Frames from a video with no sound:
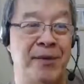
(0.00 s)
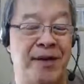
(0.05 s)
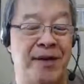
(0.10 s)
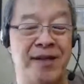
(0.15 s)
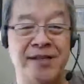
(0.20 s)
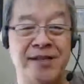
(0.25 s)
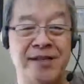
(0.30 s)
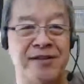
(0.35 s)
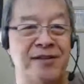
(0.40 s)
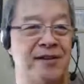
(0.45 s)

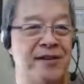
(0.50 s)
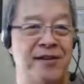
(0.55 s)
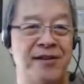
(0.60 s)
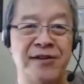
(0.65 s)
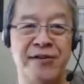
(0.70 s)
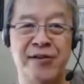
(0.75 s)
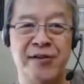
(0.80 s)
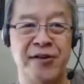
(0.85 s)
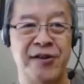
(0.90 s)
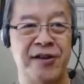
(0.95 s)

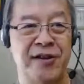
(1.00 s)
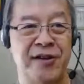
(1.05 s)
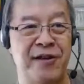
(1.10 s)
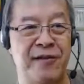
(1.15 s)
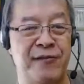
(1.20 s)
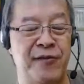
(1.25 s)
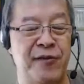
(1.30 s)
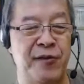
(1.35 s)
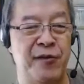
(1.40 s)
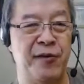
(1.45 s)

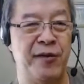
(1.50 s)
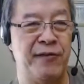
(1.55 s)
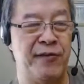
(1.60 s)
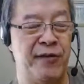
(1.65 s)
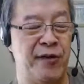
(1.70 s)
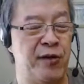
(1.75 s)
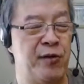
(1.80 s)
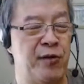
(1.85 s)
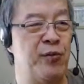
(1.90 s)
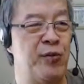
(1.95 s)
if you
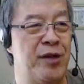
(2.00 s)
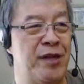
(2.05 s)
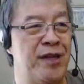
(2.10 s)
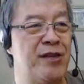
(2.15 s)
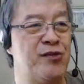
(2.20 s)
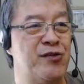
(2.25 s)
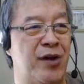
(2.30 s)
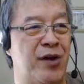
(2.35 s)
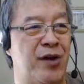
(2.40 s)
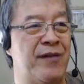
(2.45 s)
really drive
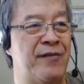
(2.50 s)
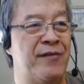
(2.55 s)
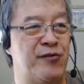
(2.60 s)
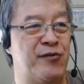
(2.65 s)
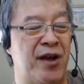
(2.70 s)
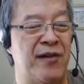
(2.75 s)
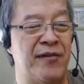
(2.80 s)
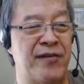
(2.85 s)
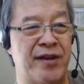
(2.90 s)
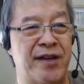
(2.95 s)
traffic,
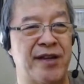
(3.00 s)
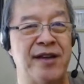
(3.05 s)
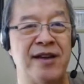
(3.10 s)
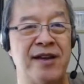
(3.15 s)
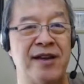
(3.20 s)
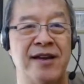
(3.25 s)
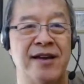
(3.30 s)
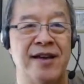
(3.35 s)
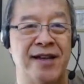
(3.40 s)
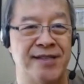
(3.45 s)
it's
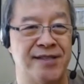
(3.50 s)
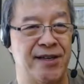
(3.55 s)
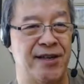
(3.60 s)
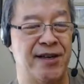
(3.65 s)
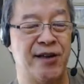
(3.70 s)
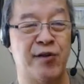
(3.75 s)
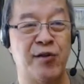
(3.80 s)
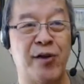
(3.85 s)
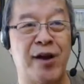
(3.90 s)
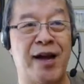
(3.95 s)
going to
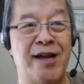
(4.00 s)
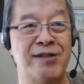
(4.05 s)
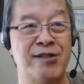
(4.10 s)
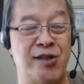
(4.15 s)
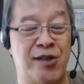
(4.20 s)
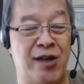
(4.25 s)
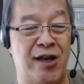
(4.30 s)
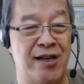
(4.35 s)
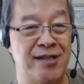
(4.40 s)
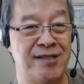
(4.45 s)
crash a lot
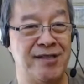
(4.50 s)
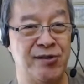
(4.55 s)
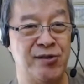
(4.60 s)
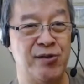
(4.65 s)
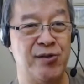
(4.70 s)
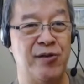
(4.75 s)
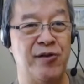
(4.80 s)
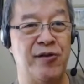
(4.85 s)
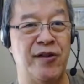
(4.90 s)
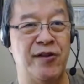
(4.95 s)
sooner than
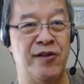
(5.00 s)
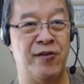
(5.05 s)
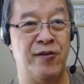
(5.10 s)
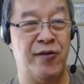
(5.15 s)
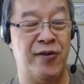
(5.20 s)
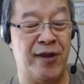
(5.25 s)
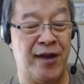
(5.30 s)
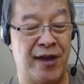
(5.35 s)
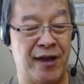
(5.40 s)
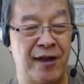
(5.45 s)
you think.
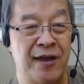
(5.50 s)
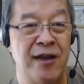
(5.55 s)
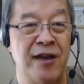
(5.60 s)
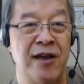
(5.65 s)
You're